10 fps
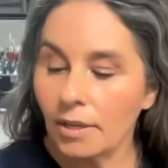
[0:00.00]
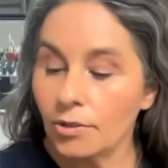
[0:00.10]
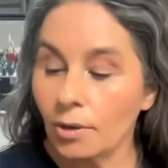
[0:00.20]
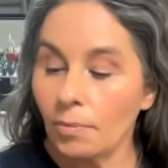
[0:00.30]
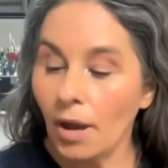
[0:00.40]

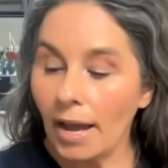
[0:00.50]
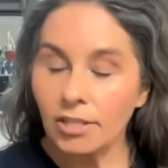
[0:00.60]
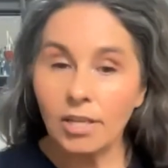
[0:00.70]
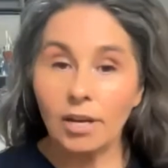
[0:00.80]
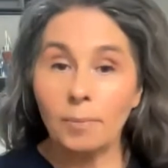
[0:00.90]
So I'm not
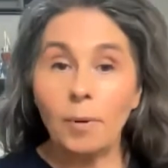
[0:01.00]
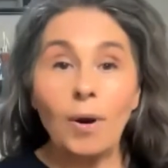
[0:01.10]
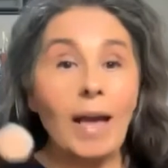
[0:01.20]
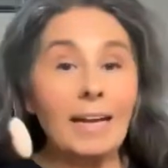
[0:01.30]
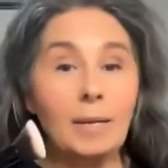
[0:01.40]
actually going to put
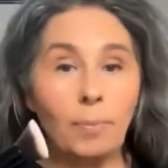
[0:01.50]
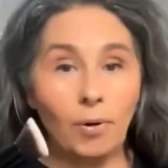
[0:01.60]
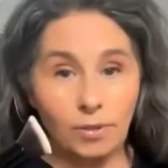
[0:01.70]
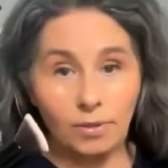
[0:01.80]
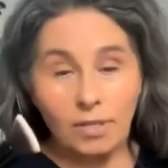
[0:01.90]
any
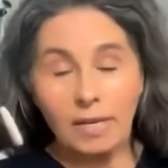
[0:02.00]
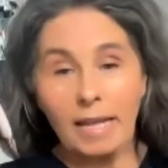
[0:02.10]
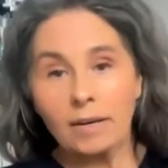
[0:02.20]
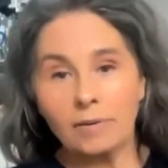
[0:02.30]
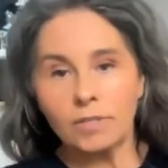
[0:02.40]
product on
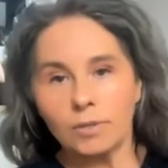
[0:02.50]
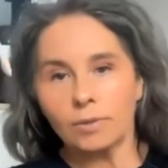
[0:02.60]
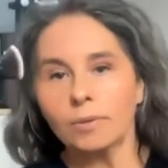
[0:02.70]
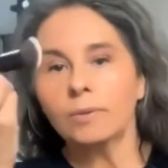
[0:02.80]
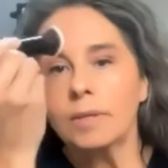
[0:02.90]
here at
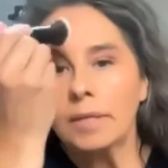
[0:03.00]
all.